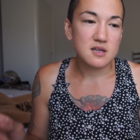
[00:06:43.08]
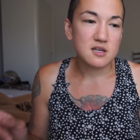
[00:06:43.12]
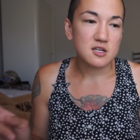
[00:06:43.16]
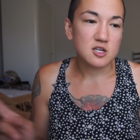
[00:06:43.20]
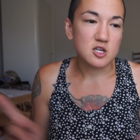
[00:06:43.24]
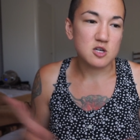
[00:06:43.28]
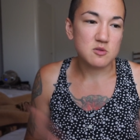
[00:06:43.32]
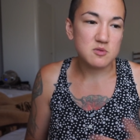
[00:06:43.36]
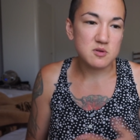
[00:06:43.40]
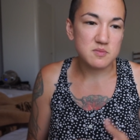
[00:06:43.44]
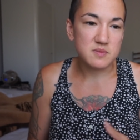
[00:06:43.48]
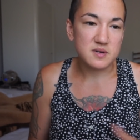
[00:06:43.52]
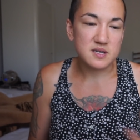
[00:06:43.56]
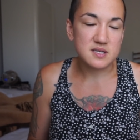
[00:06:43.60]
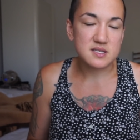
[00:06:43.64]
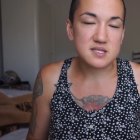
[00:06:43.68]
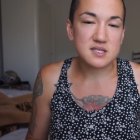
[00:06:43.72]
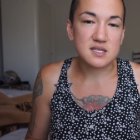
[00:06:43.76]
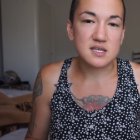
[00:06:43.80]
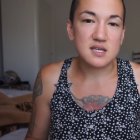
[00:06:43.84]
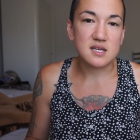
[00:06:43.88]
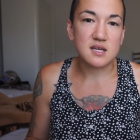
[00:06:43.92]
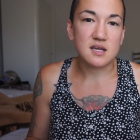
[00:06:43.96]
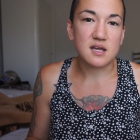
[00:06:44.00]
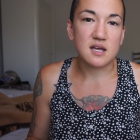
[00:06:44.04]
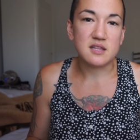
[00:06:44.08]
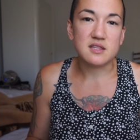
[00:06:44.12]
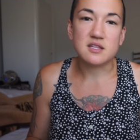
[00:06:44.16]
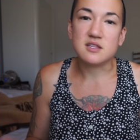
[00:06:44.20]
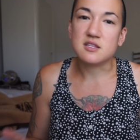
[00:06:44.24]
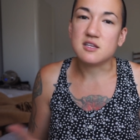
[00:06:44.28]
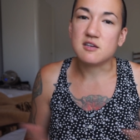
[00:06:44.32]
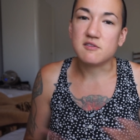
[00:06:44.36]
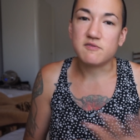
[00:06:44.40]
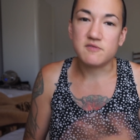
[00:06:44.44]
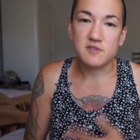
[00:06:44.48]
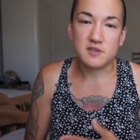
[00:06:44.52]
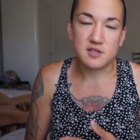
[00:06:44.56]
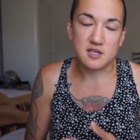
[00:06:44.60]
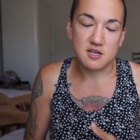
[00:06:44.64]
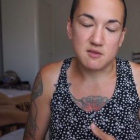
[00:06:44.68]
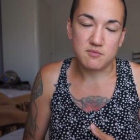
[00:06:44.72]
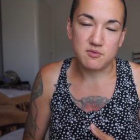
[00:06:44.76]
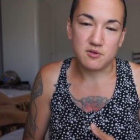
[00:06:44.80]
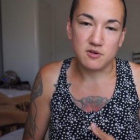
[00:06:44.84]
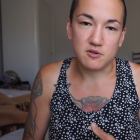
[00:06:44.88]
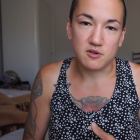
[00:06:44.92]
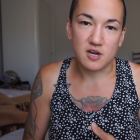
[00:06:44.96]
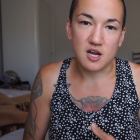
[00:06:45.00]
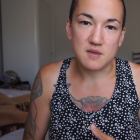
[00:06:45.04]
Kuba busking, and then the affiliate
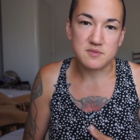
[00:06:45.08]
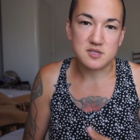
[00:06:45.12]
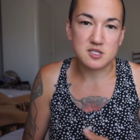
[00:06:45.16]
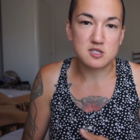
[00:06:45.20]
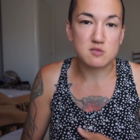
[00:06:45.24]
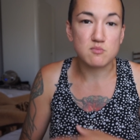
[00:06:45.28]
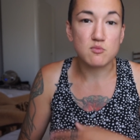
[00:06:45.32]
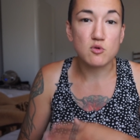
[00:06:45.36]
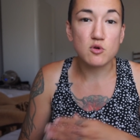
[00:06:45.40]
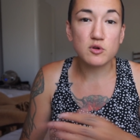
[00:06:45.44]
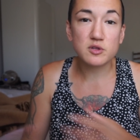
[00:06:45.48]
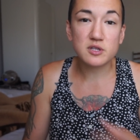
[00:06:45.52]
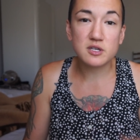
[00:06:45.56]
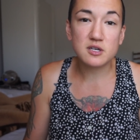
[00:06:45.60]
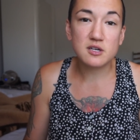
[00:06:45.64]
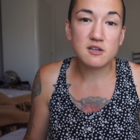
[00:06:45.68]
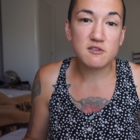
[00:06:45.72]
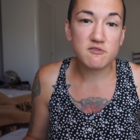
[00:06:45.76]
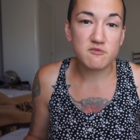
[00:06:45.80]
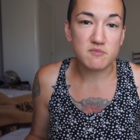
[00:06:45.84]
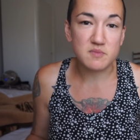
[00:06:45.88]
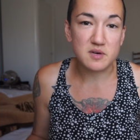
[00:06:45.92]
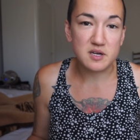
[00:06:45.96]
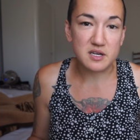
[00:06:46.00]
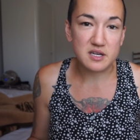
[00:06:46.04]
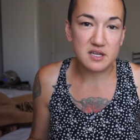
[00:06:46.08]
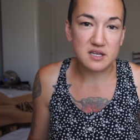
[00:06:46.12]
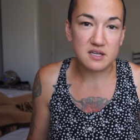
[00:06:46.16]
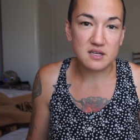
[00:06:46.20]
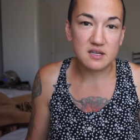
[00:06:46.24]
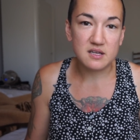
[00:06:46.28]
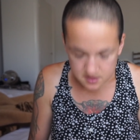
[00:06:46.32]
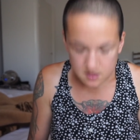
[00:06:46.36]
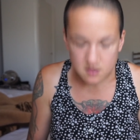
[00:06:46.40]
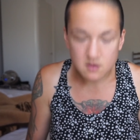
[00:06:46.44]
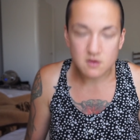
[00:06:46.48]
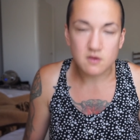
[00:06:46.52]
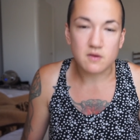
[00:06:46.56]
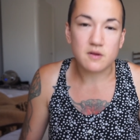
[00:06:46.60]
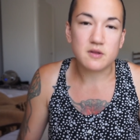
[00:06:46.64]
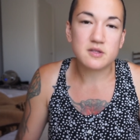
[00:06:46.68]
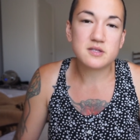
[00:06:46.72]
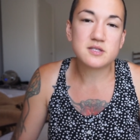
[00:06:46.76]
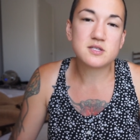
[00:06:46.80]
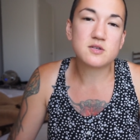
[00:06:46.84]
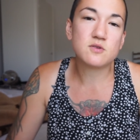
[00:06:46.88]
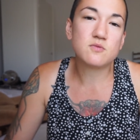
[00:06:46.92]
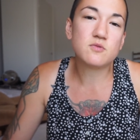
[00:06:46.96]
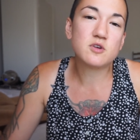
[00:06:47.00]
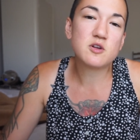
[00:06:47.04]
programs. It's more than enough money. Oh, and
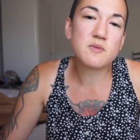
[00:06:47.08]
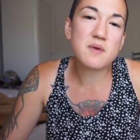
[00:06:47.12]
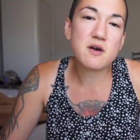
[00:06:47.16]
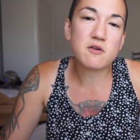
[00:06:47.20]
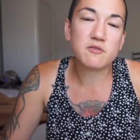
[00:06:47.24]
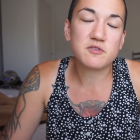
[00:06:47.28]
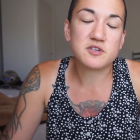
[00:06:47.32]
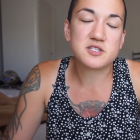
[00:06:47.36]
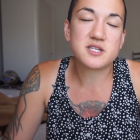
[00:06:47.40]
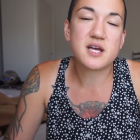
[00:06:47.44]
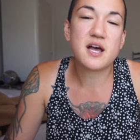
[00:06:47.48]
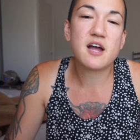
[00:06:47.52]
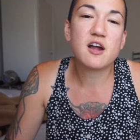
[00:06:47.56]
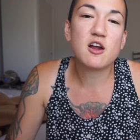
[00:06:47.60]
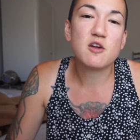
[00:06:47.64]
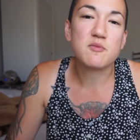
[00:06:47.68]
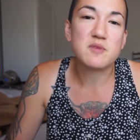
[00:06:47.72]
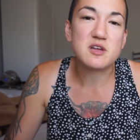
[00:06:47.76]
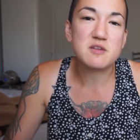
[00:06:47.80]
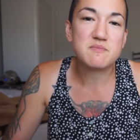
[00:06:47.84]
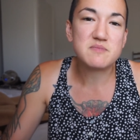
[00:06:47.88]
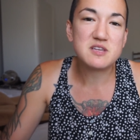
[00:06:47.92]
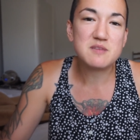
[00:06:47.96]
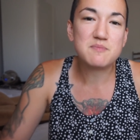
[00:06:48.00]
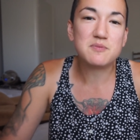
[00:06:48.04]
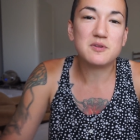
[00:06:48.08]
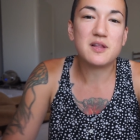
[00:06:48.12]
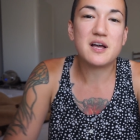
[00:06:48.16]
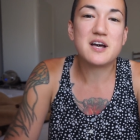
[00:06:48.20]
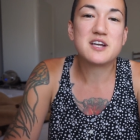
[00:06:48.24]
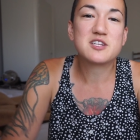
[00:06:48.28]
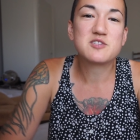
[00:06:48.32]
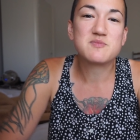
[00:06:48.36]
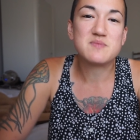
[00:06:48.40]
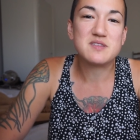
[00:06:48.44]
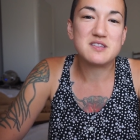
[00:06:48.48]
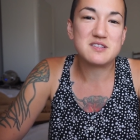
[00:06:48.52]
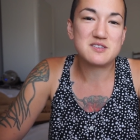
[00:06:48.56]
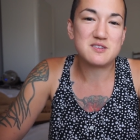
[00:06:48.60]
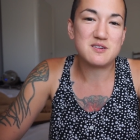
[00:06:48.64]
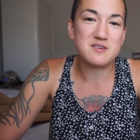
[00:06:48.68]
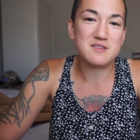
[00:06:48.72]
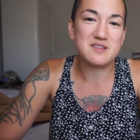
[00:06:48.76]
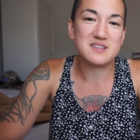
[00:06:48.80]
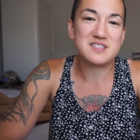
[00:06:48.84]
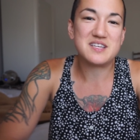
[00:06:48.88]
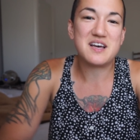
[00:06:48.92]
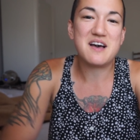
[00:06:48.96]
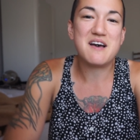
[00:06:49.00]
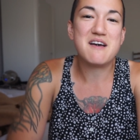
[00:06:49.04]
so what about retirement? People ask me this all
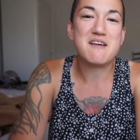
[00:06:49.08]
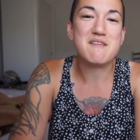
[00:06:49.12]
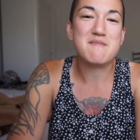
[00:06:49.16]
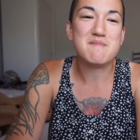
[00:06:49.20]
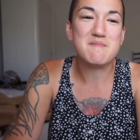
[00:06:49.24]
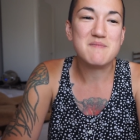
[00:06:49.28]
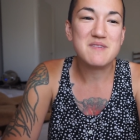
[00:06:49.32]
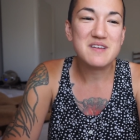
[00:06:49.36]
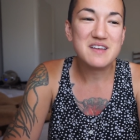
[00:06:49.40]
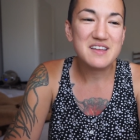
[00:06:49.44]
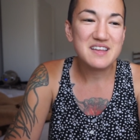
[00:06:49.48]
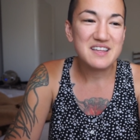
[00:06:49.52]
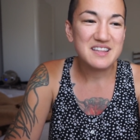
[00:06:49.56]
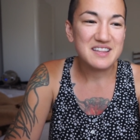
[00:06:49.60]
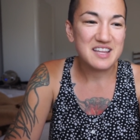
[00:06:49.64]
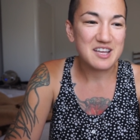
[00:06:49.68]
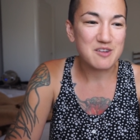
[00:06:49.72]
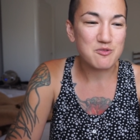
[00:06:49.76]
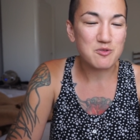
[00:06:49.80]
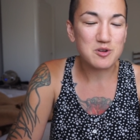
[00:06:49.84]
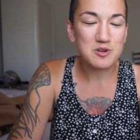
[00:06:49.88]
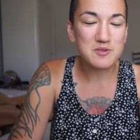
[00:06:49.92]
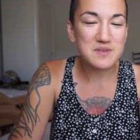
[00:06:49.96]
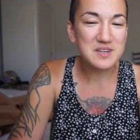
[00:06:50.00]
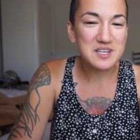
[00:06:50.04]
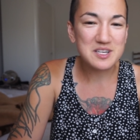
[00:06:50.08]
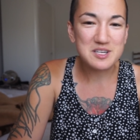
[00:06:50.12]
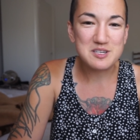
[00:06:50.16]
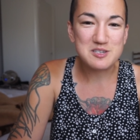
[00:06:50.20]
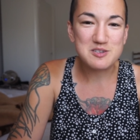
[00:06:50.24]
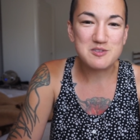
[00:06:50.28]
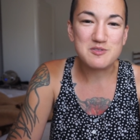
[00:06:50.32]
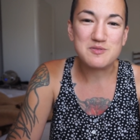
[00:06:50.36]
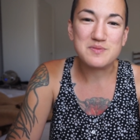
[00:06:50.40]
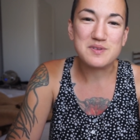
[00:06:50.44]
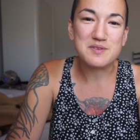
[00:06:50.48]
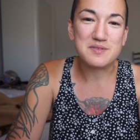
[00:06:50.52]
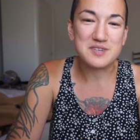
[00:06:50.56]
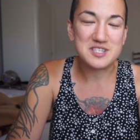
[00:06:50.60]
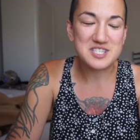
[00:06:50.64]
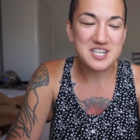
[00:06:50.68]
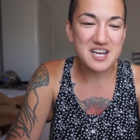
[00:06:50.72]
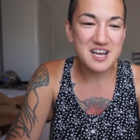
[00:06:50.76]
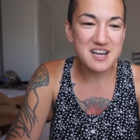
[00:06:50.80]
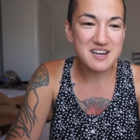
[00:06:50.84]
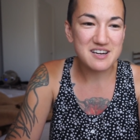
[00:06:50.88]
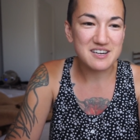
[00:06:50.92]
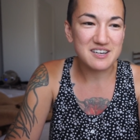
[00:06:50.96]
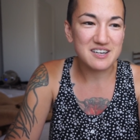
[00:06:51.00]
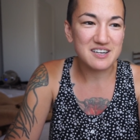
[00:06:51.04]
the time. Like, what are we gonna do when we
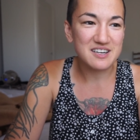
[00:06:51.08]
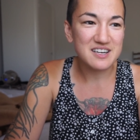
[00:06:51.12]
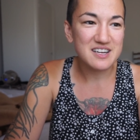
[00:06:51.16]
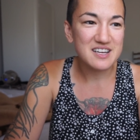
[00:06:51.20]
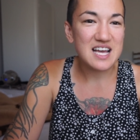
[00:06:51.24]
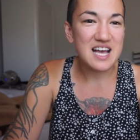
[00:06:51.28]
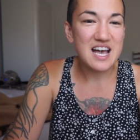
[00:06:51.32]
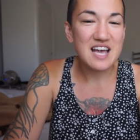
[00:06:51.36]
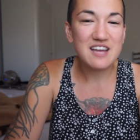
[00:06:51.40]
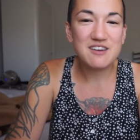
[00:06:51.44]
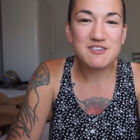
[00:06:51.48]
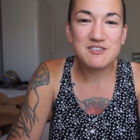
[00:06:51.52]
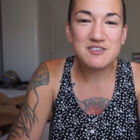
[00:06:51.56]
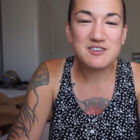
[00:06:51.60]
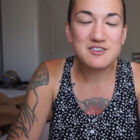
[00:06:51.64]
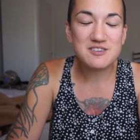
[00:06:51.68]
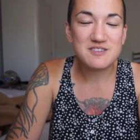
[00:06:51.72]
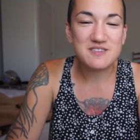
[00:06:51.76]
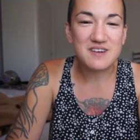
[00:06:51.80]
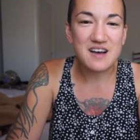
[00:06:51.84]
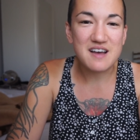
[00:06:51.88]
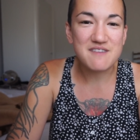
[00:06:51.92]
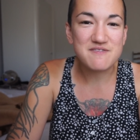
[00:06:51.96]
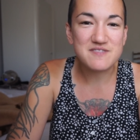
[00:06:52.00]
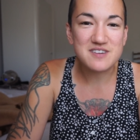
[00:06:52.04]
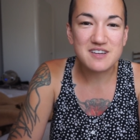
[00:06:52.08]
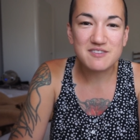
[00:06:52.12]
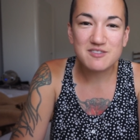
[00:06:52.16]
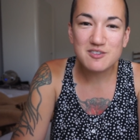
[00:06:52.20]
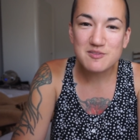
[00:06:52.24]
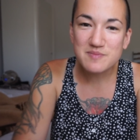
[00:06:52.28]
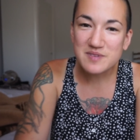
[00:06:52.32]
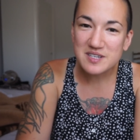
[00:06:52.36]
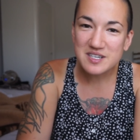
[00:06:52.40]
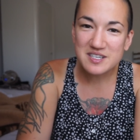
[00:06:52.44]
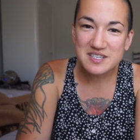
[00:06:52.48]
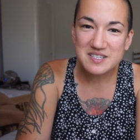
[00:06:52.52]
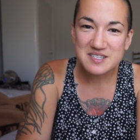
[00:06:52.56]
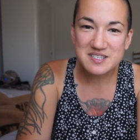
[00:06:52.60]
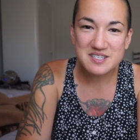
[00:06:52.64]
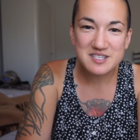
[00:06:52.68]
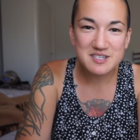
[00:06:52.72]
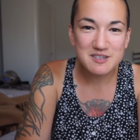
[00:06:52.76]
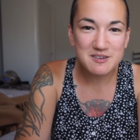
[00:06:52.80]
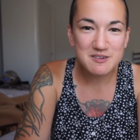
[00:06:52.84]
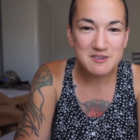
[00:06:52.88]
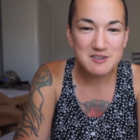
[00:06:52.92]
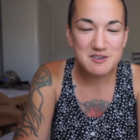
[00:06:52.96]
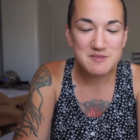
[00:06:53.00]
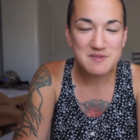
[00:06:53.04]
retire? I don't know. I've never been
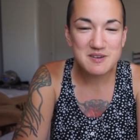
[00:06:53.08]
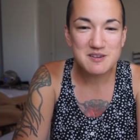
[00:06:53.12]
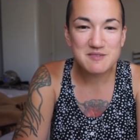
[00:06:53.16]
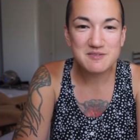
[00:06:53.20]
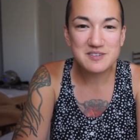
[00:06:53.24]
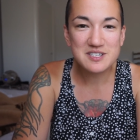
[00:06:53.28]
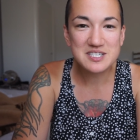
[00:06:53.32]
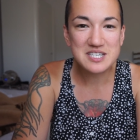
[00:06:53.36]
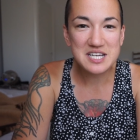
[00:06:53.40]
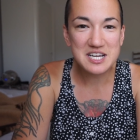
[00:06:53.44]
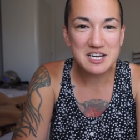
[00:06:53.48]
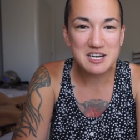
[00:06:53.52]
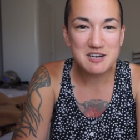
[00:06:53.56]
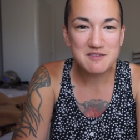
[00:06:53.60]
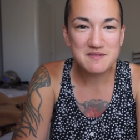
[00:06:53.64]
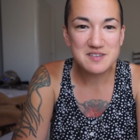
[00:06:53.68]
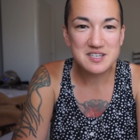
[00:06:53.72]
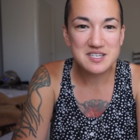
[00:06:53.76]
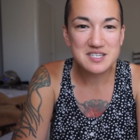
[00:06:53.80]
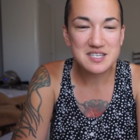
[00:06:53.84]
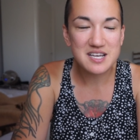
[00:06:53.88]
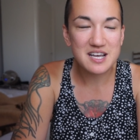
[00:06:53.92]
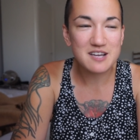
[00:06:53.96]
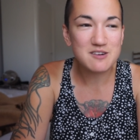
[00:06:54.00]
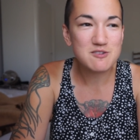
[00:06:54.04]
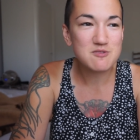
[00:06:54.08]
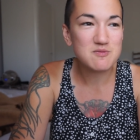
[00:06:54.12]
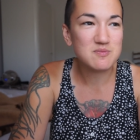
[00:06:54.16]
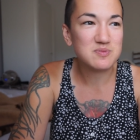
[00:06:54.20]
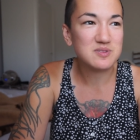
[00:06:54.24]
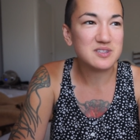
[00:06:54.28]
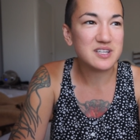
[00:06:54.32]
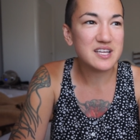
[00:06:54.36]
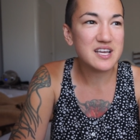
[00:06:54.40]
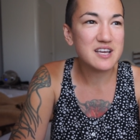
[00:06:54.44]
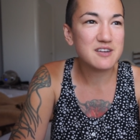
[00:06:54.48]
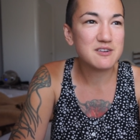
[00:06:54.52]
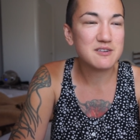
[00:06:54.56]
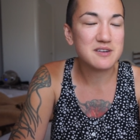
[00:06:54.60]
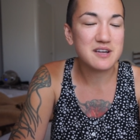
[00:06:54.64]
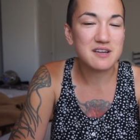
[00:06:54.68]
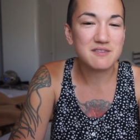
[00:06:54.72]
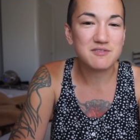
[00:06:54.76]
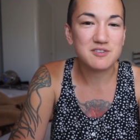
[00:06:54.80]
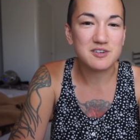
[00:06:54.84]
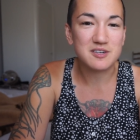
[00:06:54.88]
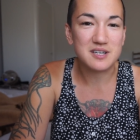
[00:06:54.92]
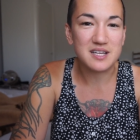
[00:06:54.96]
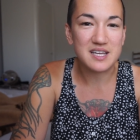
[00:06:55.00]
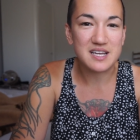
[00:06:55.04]
concerned about retirement. I don't plan on
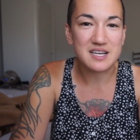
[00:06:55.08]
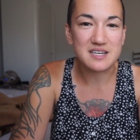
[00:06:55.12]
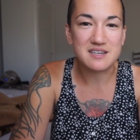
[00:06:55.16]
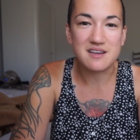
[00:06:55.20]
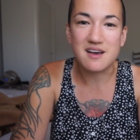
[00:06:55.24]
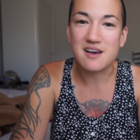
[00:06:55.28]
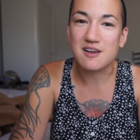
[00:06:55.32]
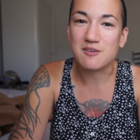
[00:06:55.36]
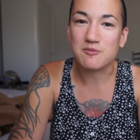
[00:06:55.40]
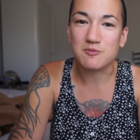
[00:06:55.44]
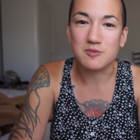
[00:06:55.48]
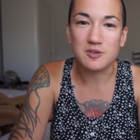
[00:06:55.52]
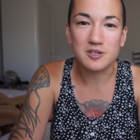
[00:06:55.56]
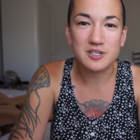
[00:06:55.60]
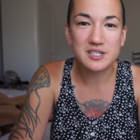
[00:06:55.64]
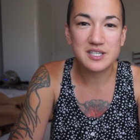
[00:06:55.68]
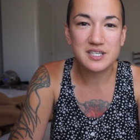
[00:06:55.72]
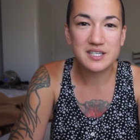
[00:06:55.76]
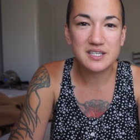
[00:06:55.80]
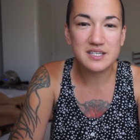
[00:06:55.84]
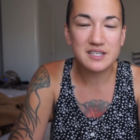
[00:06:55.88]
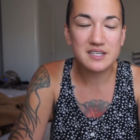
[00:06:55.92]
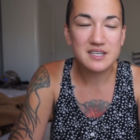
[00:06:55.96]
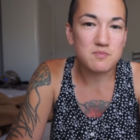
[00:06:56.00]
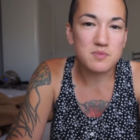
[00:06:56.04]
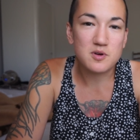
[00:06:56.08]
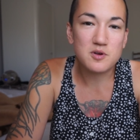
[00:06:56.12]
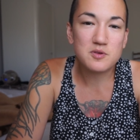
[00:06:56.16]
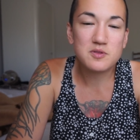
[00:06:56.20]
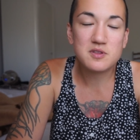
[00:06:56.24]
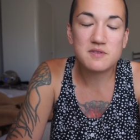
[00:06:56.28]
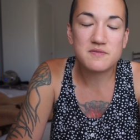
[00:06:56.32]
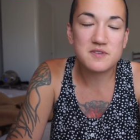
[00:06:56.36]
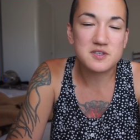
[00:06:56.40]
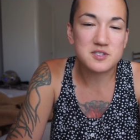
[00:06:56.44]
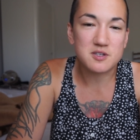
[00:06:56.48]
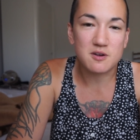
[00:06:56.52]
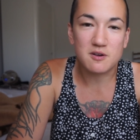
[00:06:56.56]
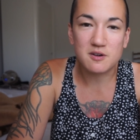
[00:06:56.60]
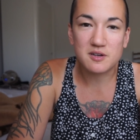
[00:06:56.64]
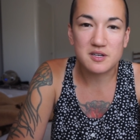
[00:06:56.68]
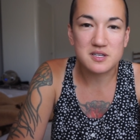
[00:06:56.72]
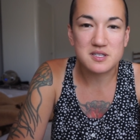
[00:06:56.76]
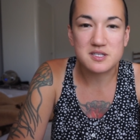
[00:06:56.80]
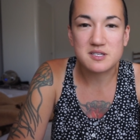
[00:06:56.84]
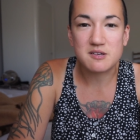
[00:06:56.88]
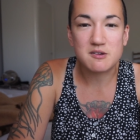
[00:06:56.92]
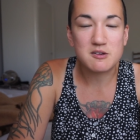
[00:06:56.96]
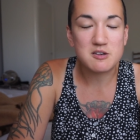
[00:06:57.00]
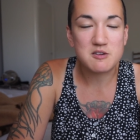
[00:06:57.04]
ever like not working. Both of us aren't
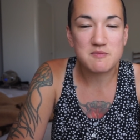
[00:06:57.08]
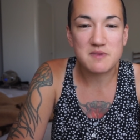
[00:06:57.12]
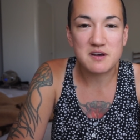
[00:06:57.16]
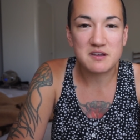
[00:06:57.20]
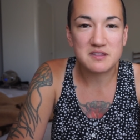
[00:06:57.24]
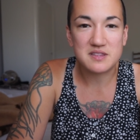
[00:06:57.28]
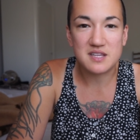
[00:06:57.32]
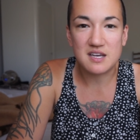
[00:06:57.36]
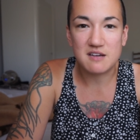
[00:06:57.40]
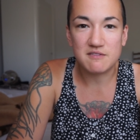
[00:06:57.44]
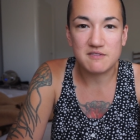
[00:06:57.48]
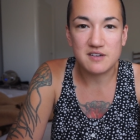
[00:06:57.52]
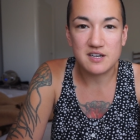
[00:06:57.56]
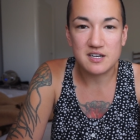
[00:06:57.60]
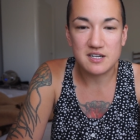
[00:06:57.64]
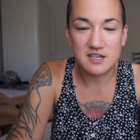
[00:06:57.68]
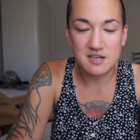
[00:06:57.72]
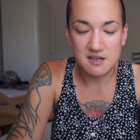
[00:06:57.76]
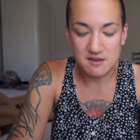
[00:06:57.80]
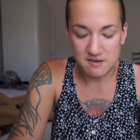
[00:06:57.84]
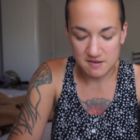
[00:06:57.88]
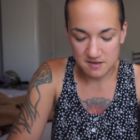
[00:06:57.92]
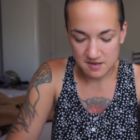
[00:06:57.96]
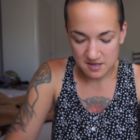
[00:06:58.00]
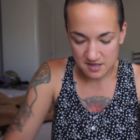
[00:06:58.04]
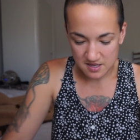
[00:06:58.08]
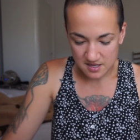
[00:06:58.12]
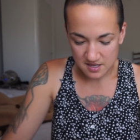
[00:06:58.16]
concerned about that right now.